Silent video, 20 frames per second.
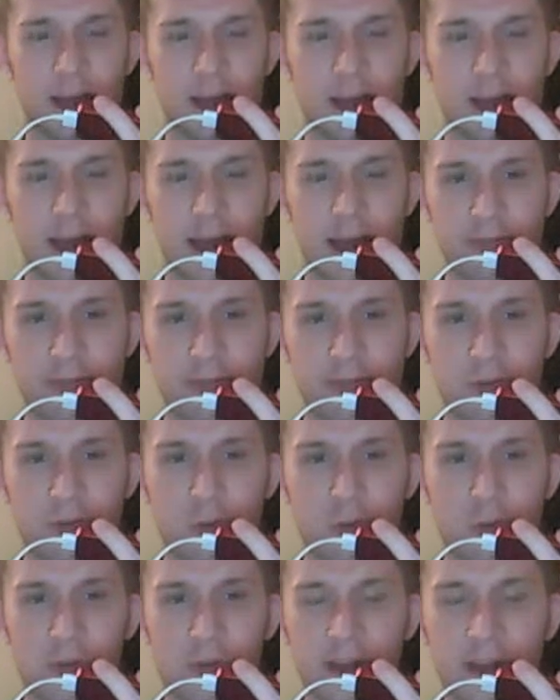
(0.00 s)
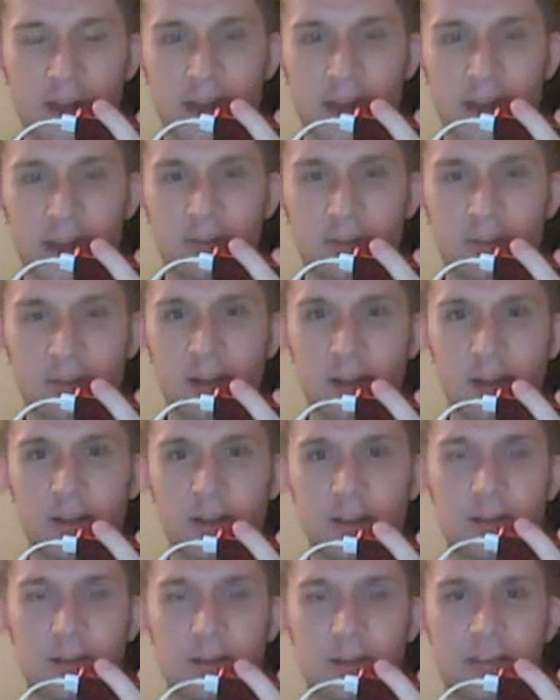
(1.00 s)
I have a Google account
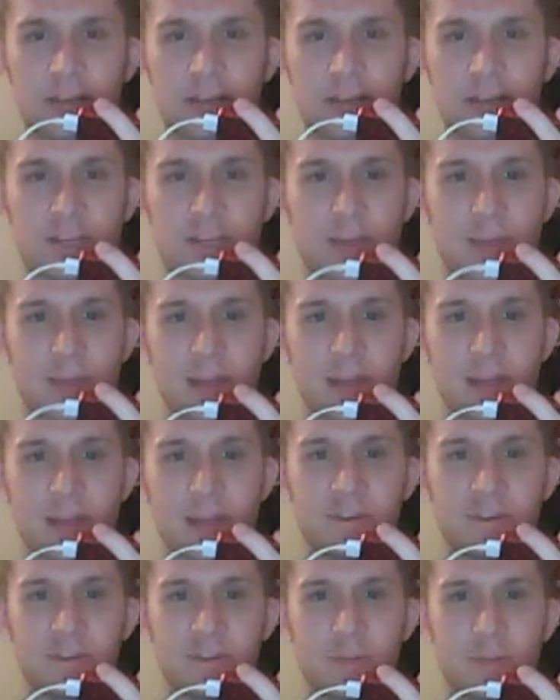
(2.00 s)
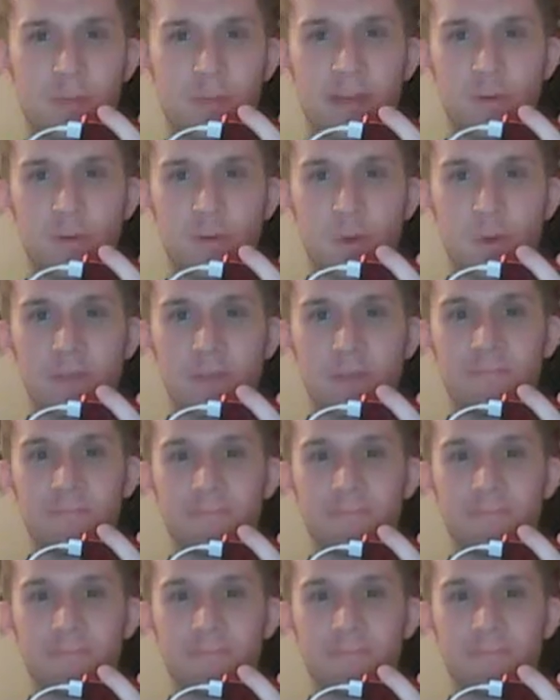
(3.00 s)
attached to my YouTube. Hey, everyone.